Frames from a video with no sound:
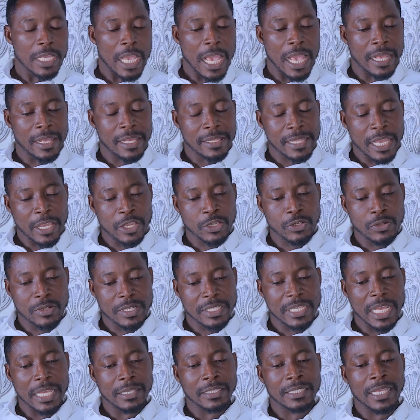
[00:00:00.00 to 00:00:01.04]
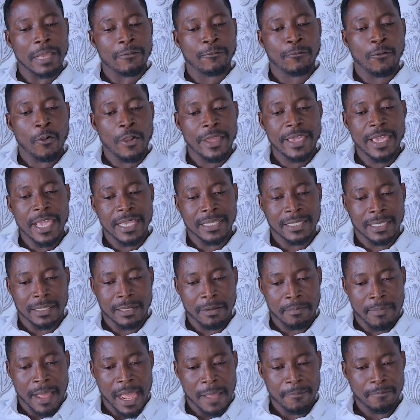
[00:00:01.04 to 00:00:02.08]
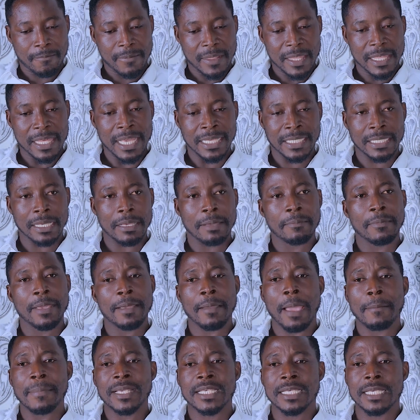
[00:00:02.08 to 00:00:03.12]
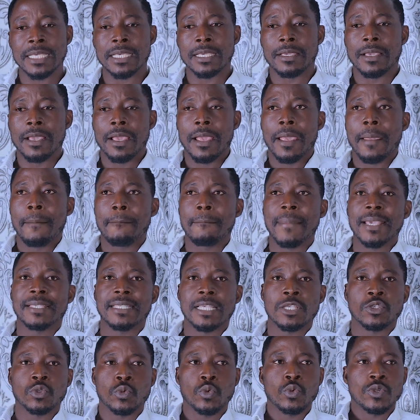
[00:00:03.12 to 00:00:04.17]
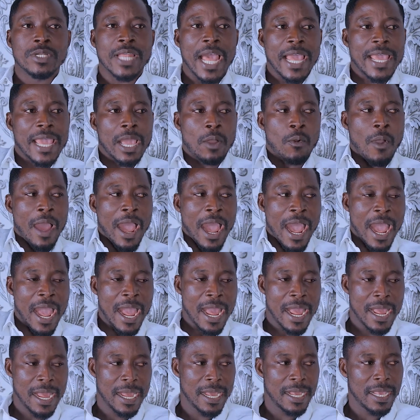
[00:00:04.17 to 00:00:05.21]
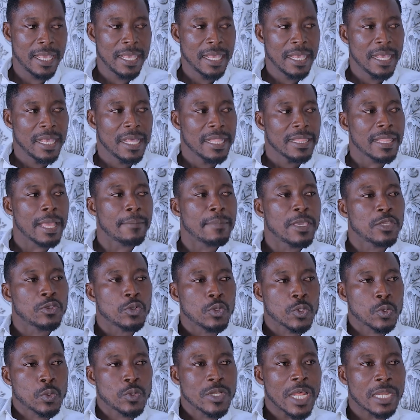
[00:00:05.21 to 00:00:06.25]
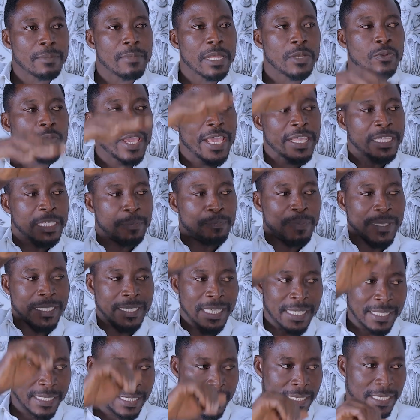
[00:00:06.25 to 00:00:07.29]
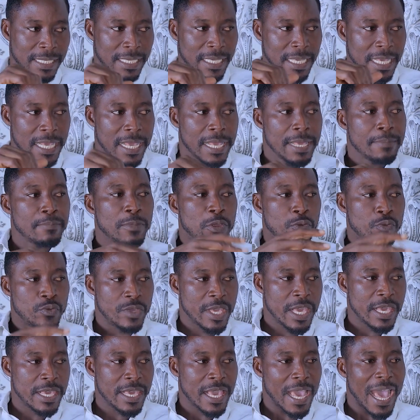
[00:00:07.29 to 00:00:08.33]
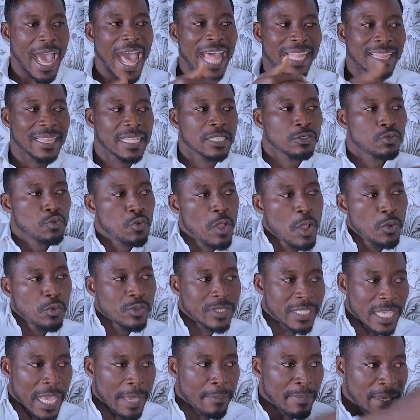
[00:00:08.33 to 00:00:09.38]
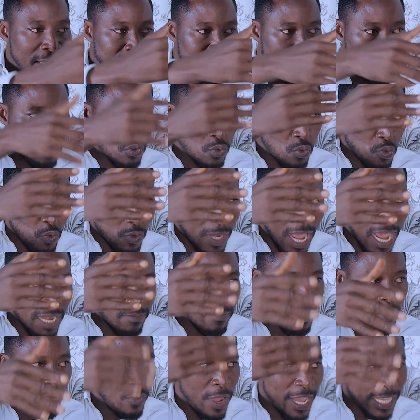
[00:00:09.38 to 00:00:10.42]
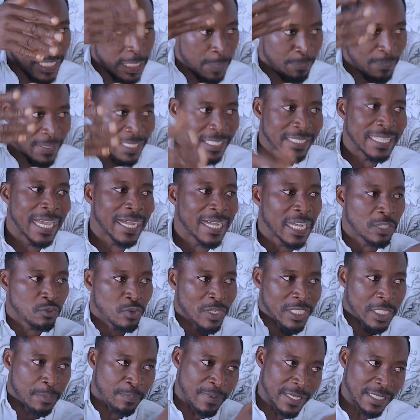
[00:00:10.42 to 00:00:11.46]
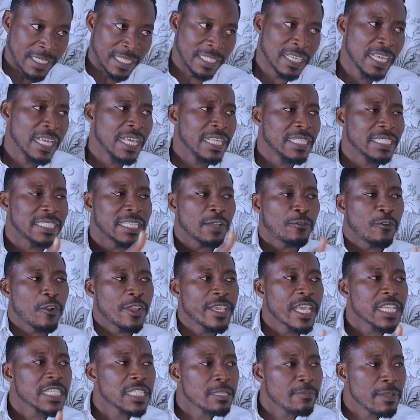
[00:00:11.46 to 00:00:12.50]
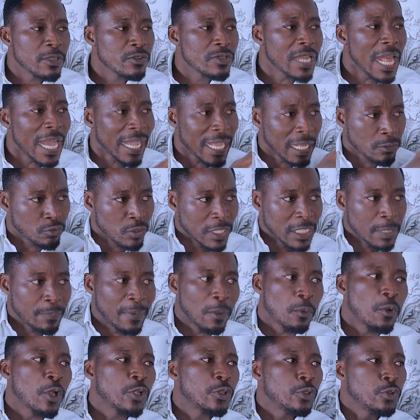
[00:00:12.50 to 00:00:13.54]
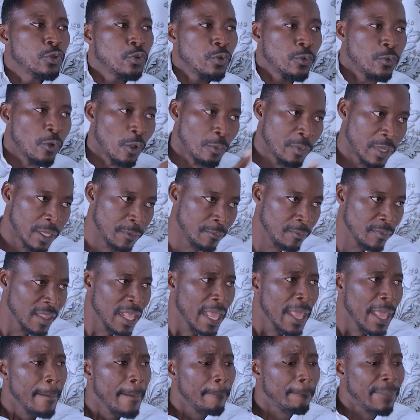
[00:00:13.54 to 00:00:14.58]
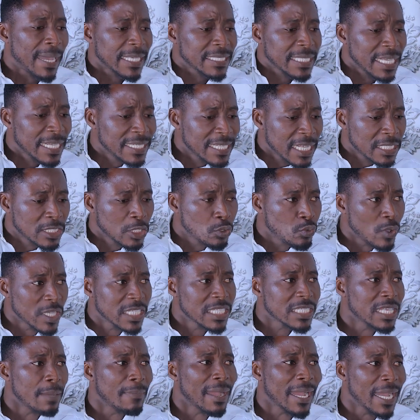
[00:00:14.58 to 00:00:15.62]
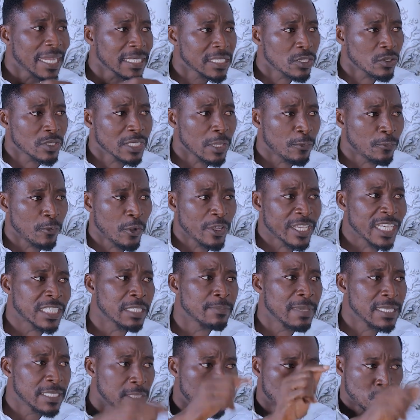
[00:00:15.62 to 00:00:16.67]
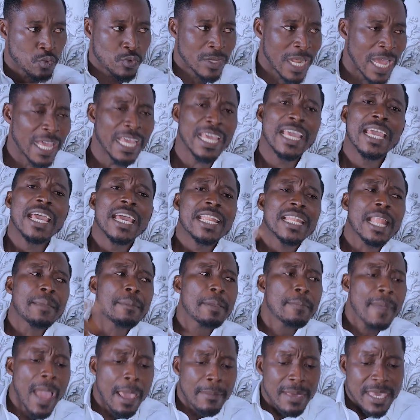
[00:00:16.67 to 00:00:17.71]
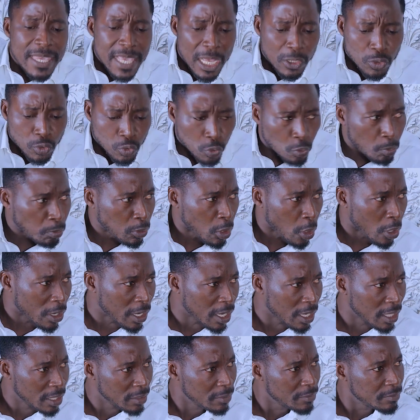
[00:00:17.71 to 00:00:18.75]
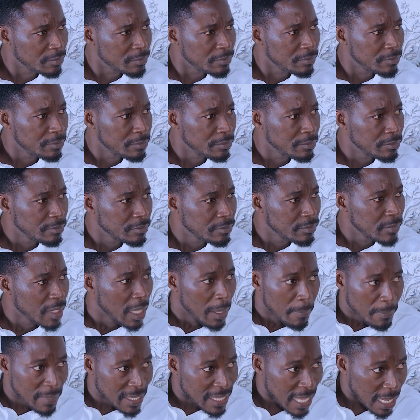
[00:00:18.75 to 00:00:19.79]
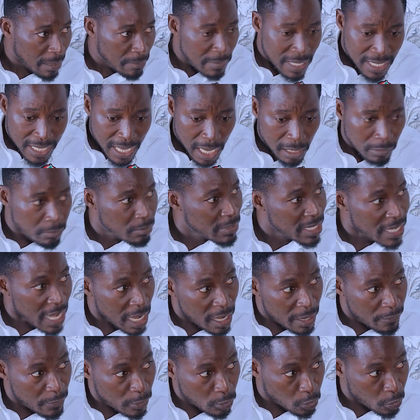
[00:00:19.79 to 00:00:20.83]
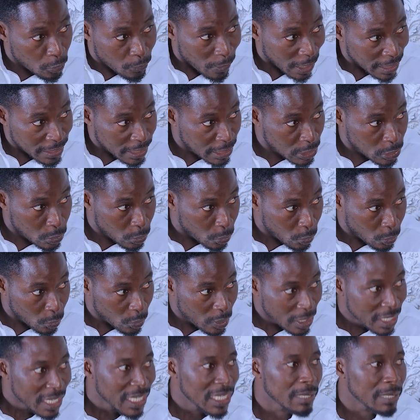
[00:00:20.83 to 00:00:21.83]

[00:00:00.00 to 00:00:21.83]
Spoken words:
The issue is, say 4 years in Goma. Yes, maybe I'm see, Missy school die ever ha. Now, Missy school done may do 80%. At least when we say me see school then me do 80%, I catch 20%. It's a 4 years, maybe now I catch 20%. What do you do for me? But in the situation, I'm catching us a 4 years, me see school then. Now me buy me nyan to block. Me nyan even to foundation.